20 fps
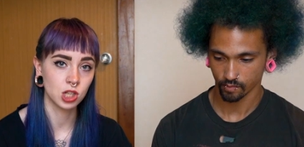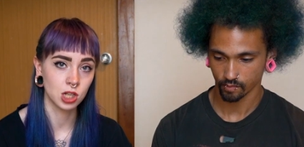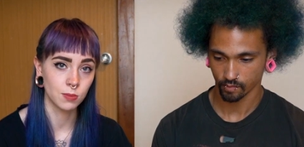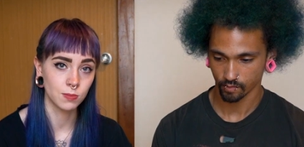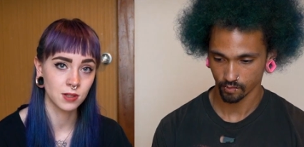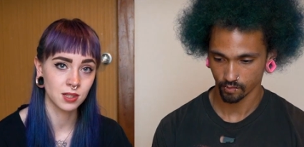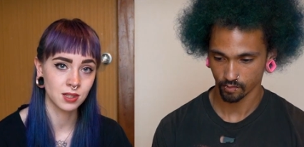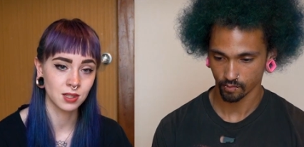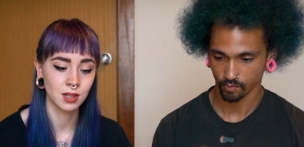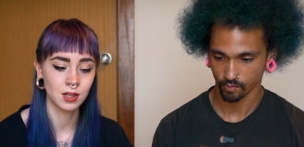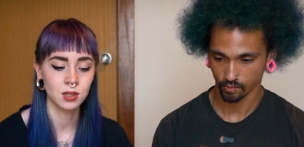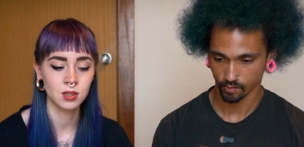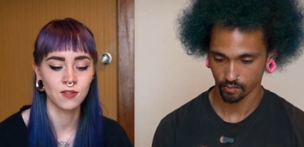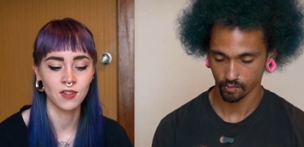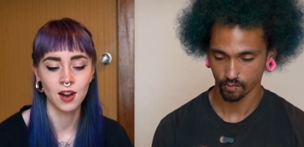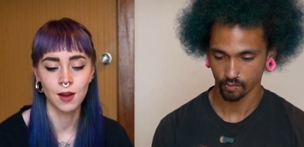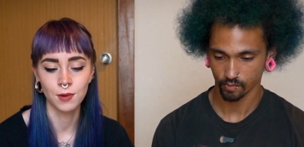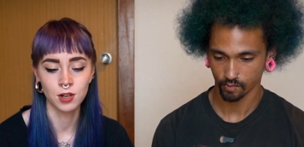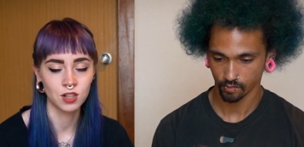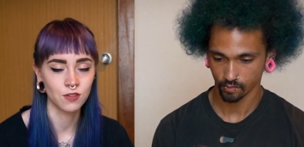Speaker 1: cheap as this
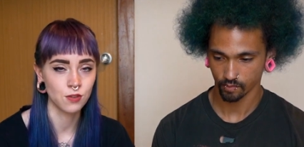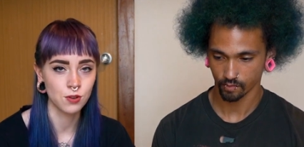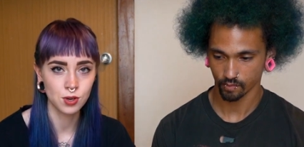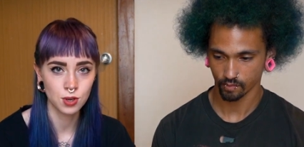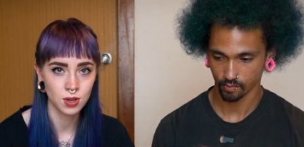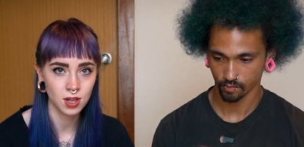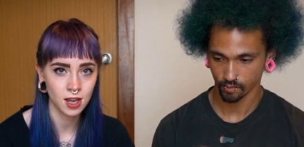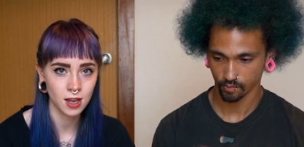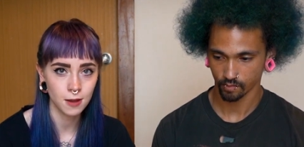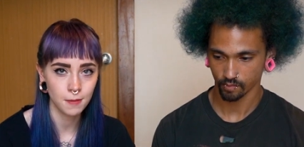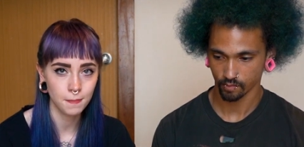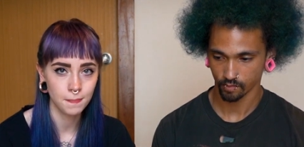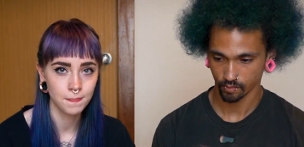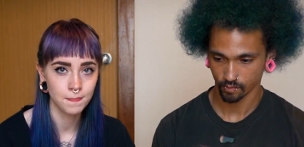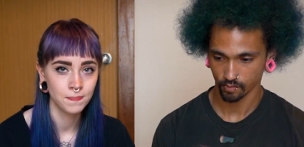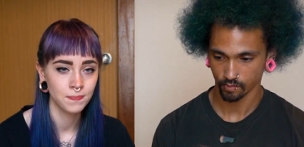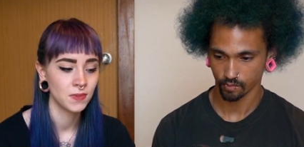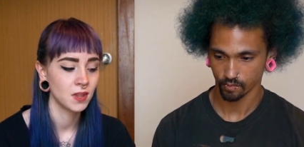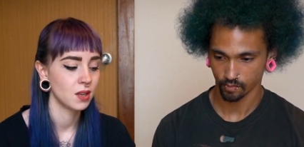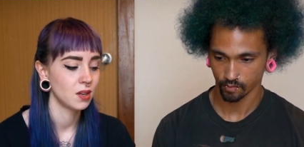for how much food you get.
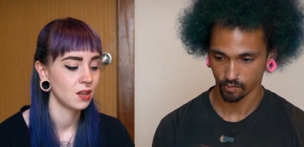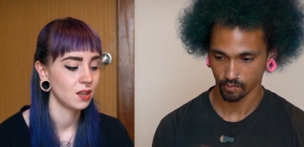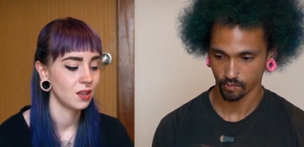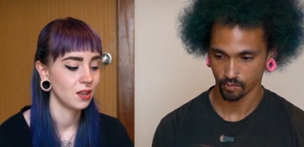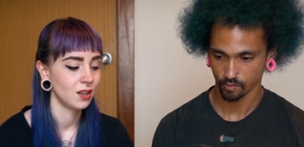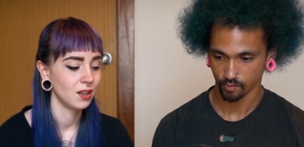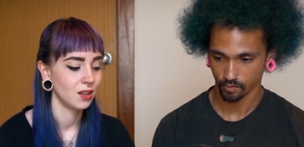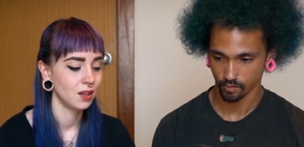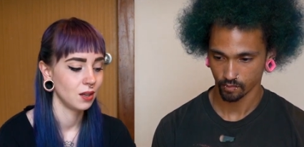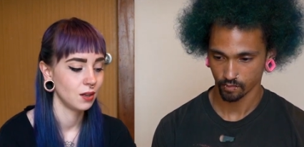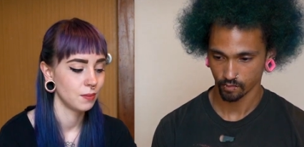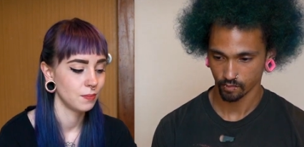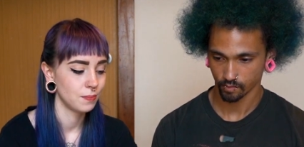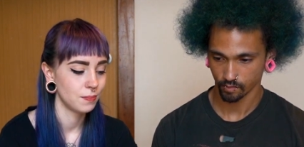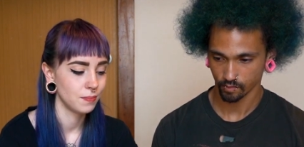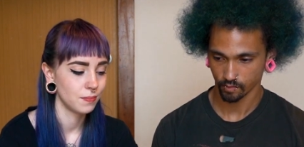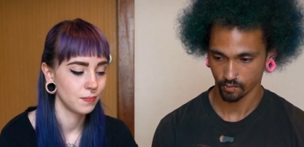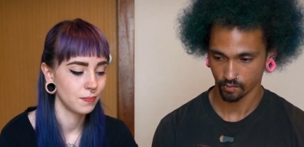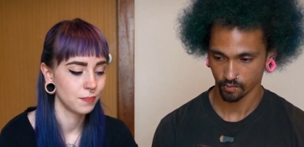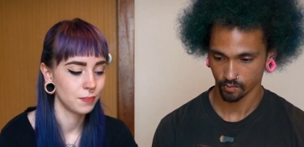
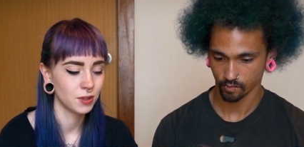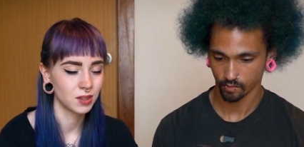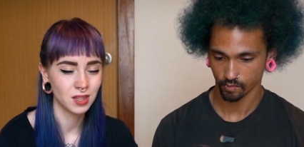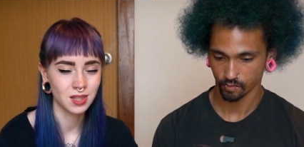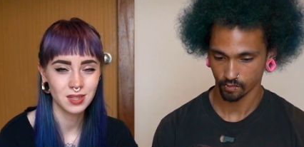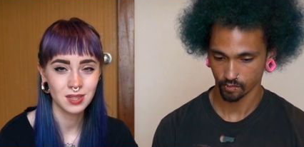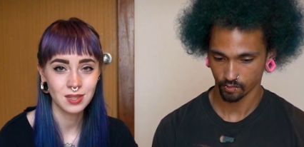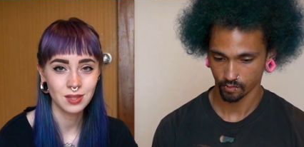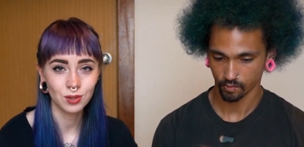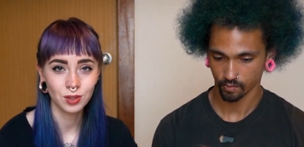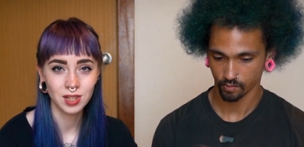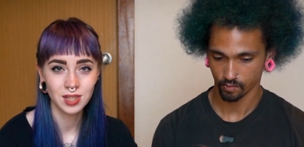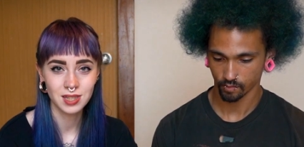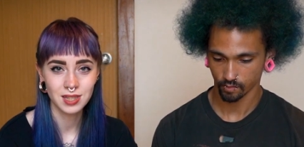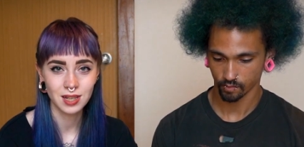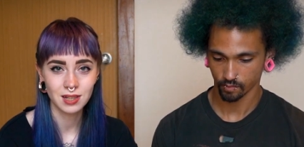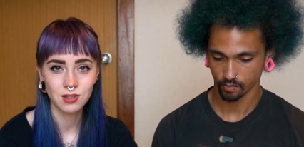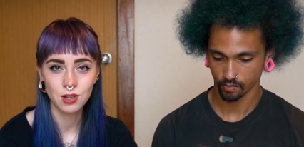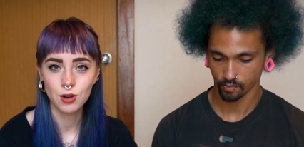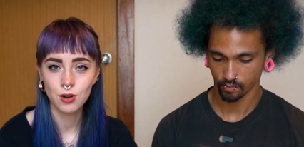But this is only
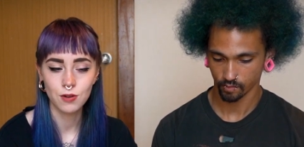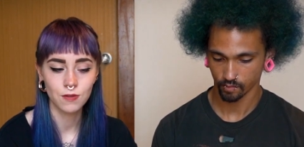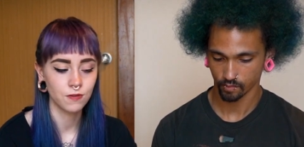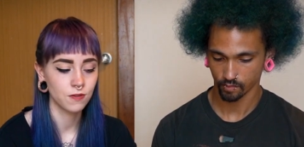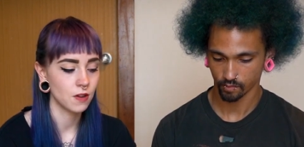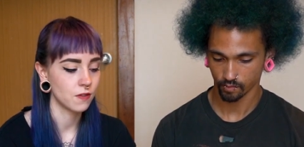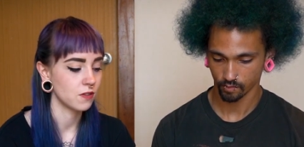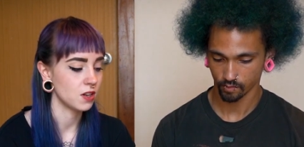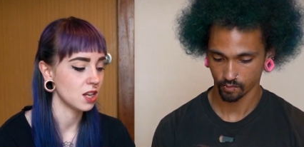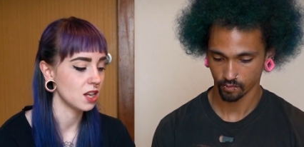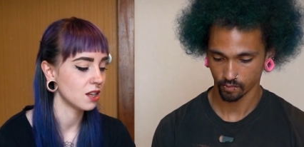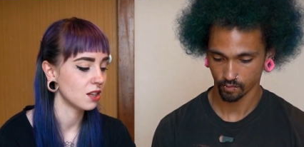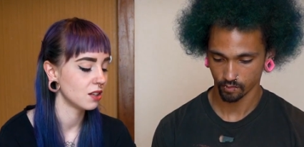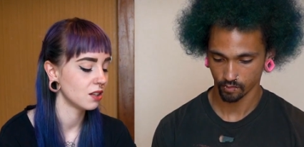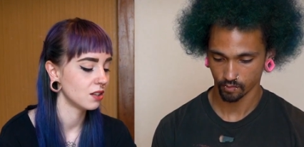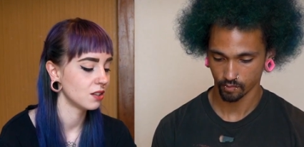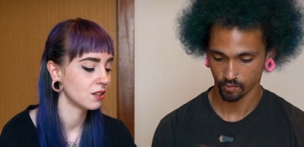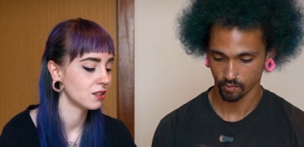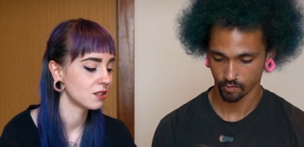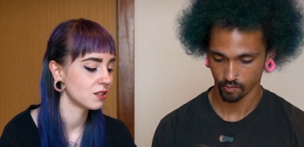650.
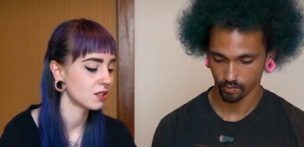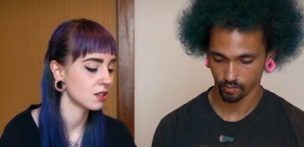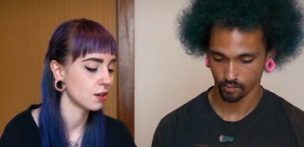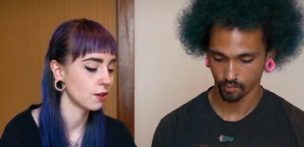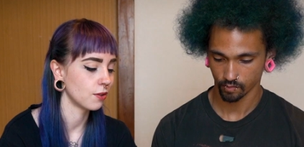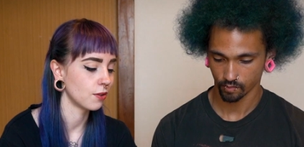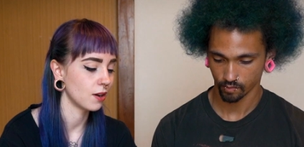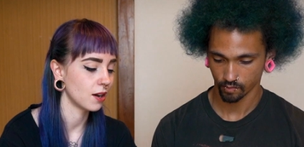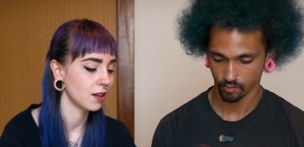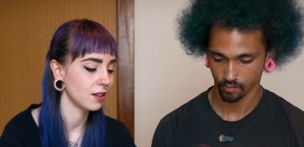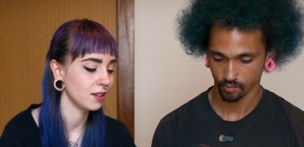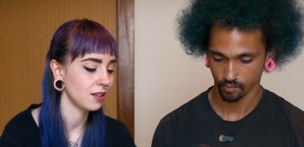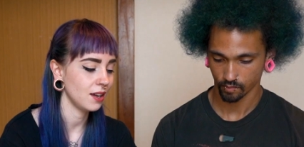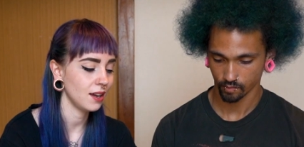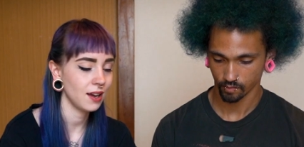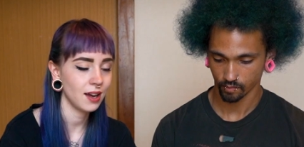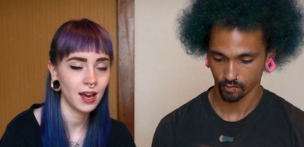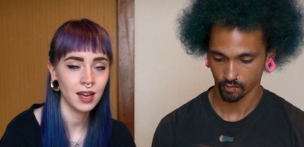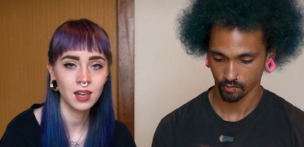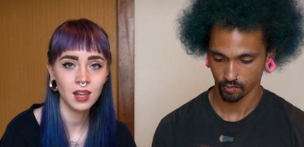So
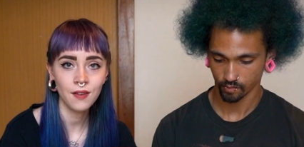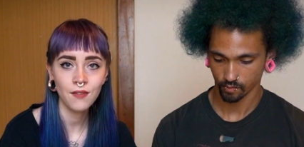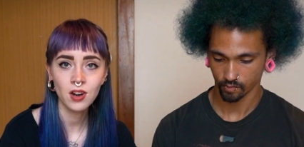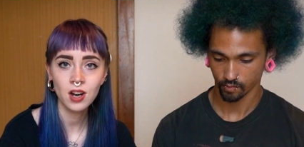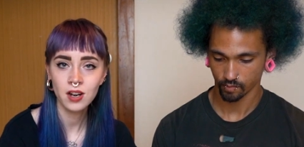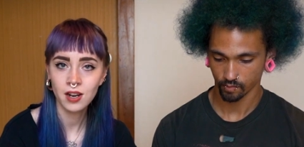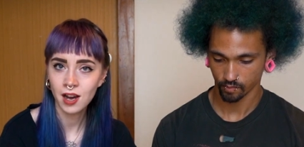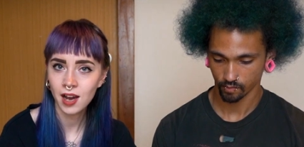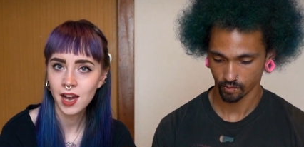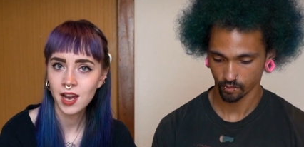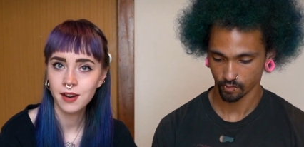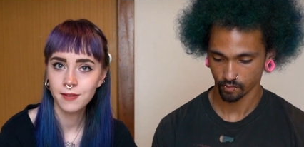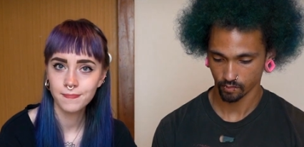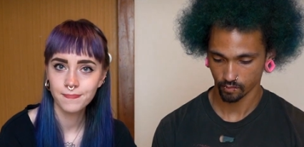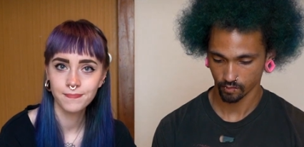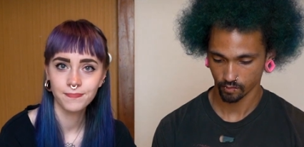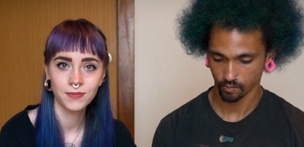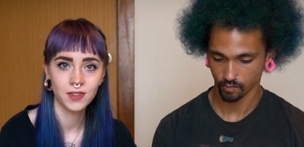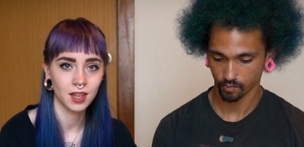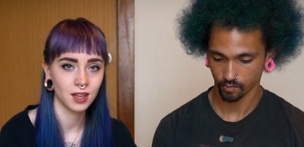yeah, I'd give it a
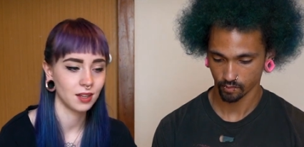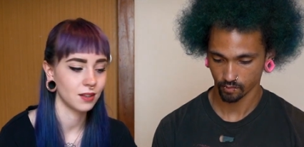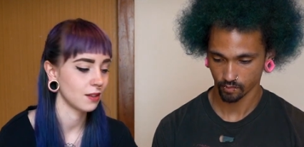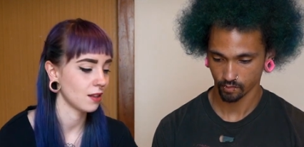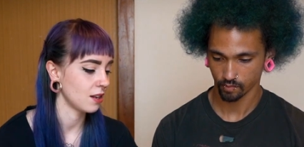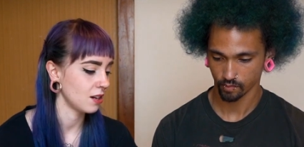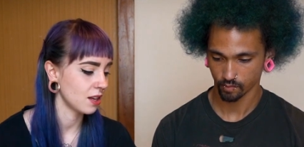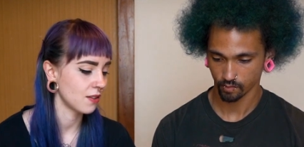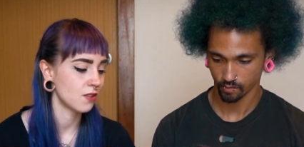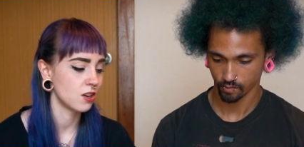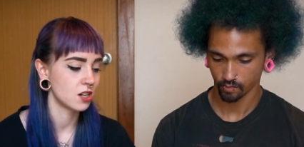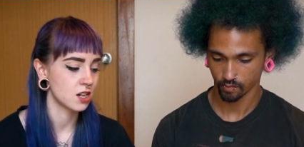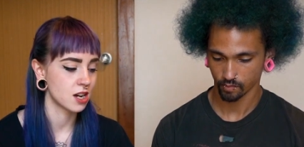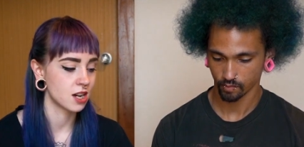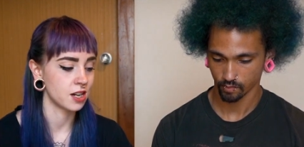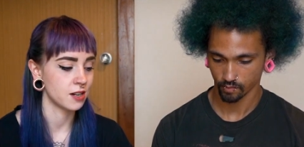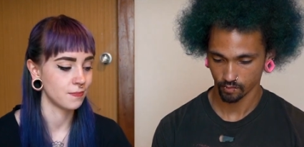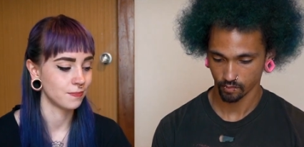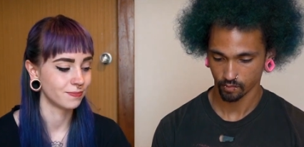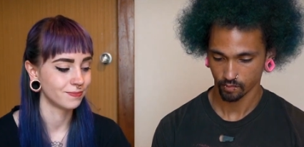9. I'd give it a
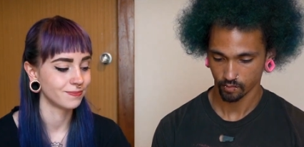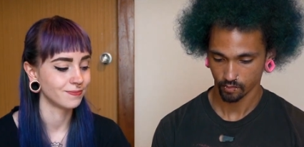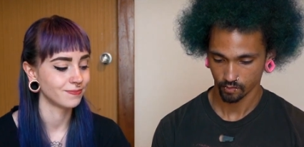9.